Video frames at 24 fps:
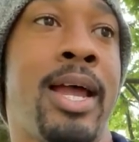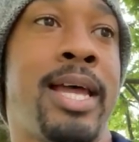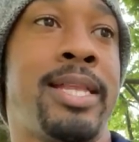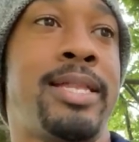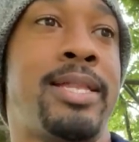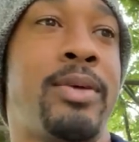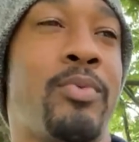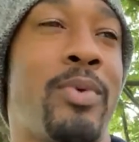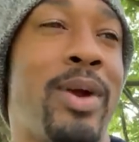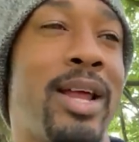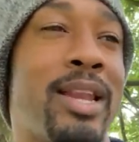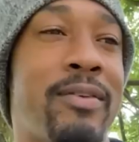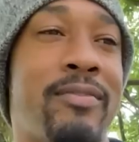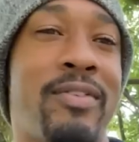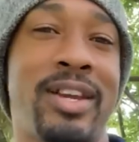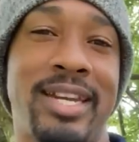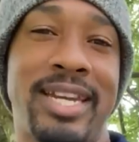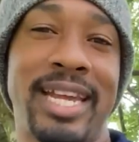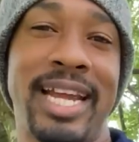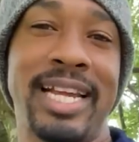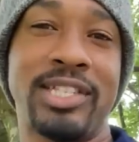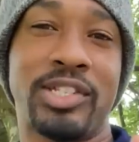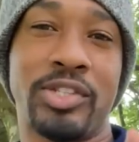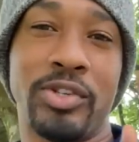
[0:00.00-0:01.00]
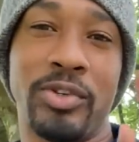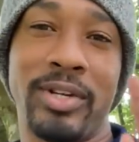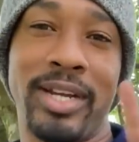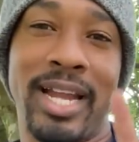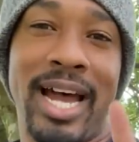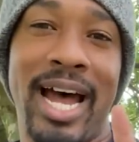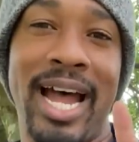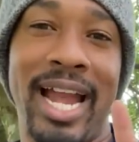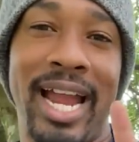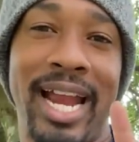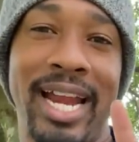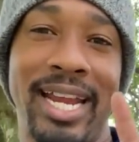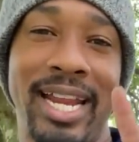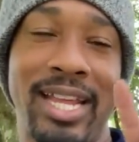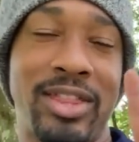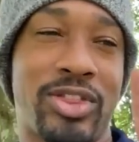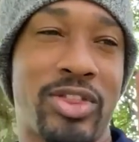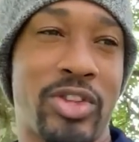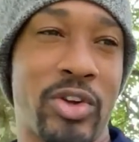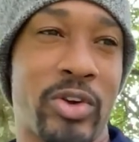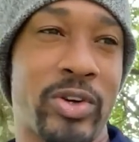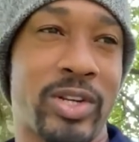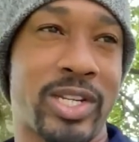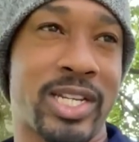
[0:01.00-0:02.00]
the relevant dates are nine and
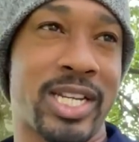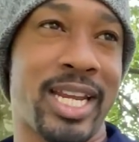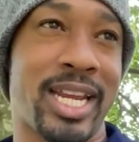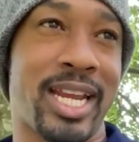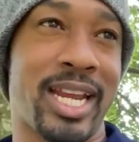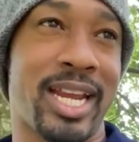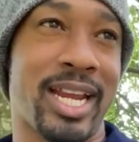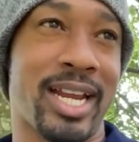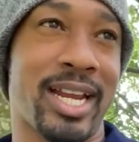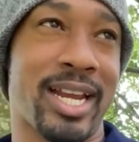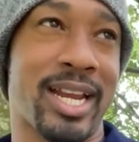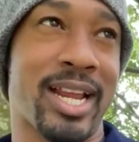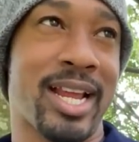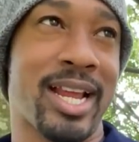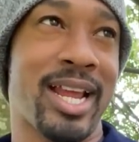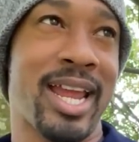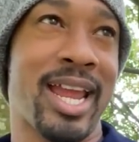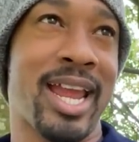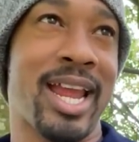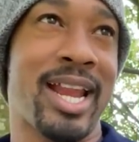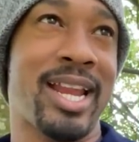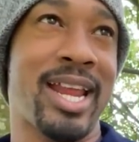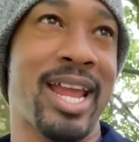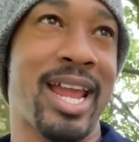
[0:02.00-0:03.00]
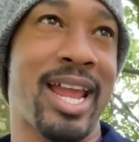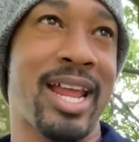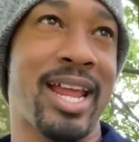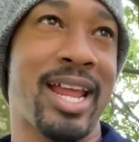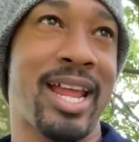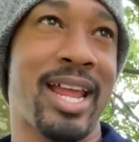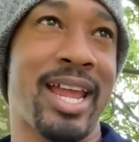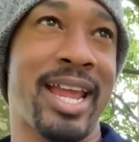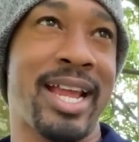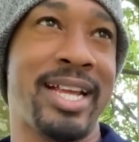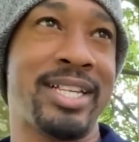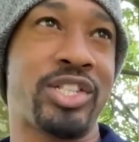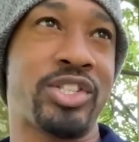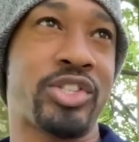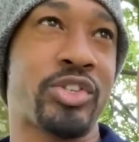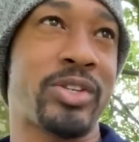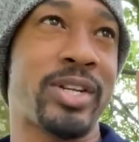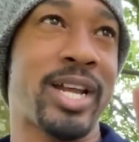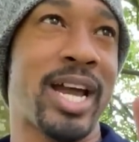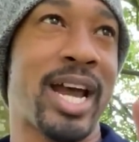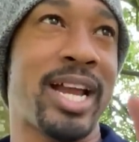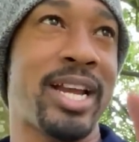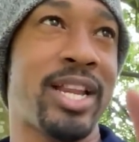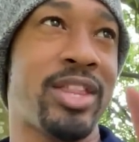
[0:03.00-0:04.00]
13 and ages are
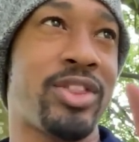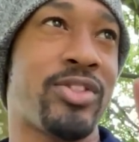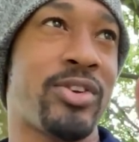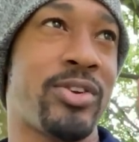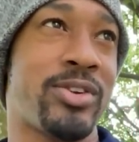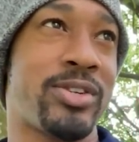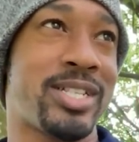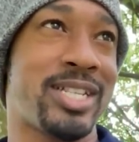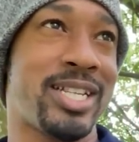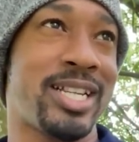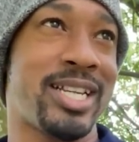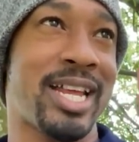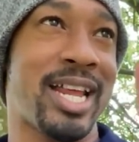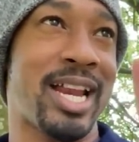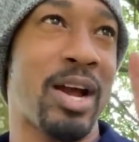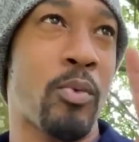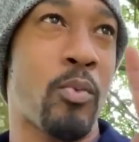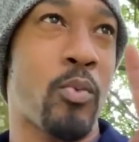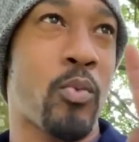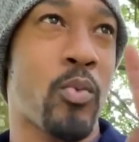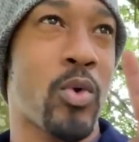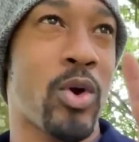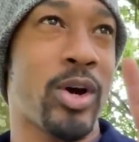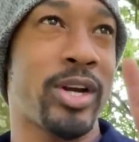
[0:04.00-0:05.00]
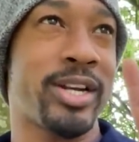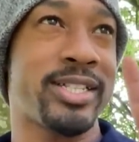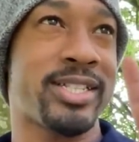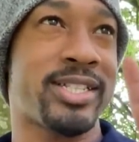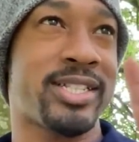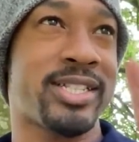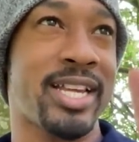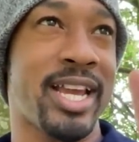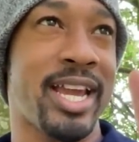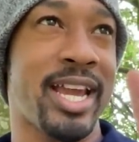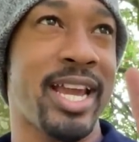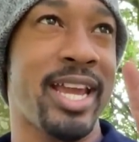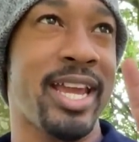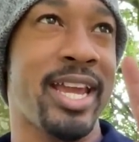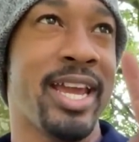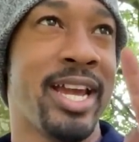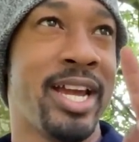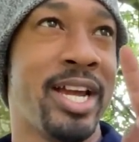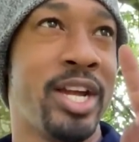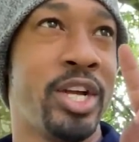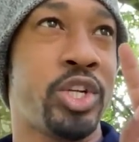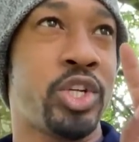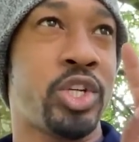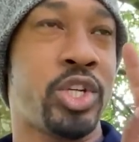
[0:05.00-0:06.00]
9 and 13. And I want to say
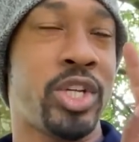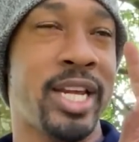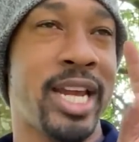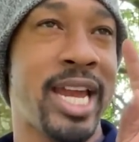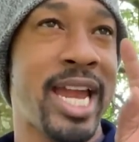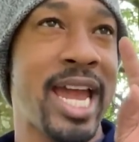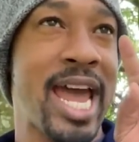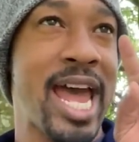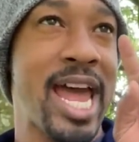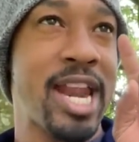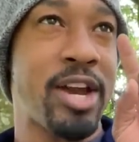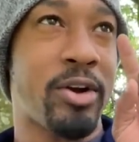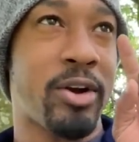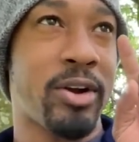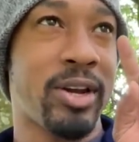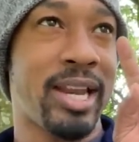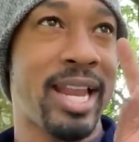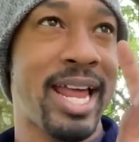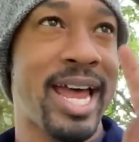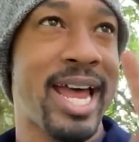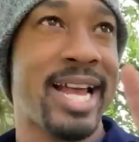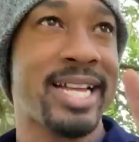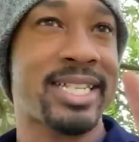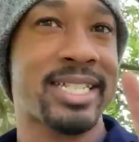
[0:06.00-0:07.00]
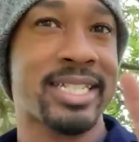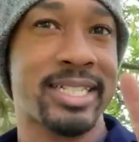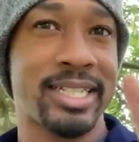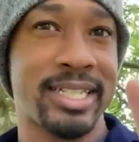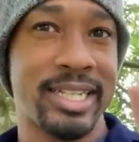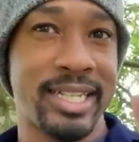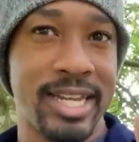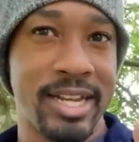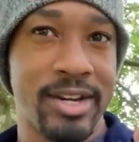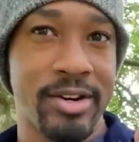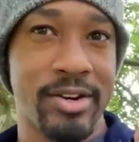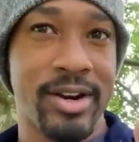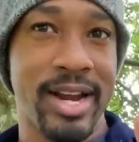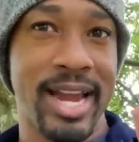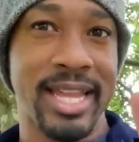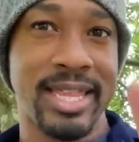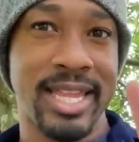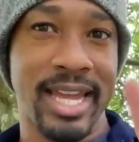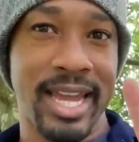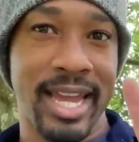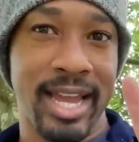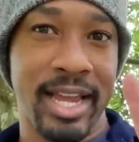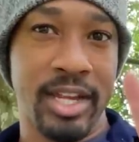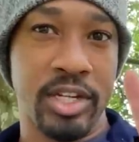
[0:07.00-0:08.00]
she had her last litter at
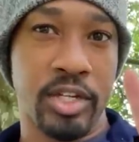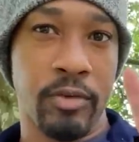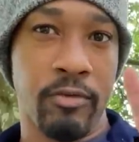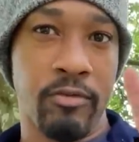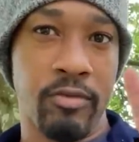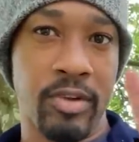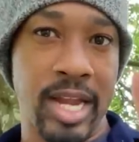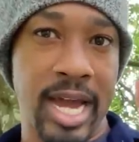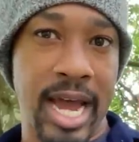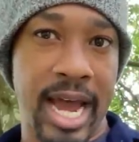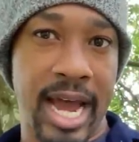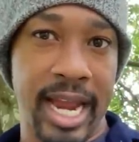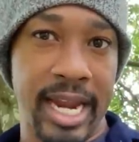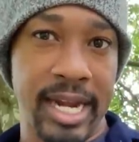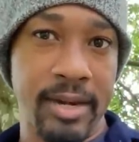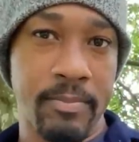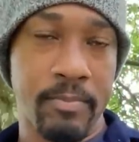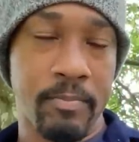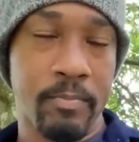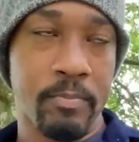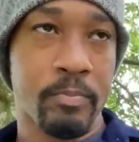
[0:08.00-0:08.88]
the age of 9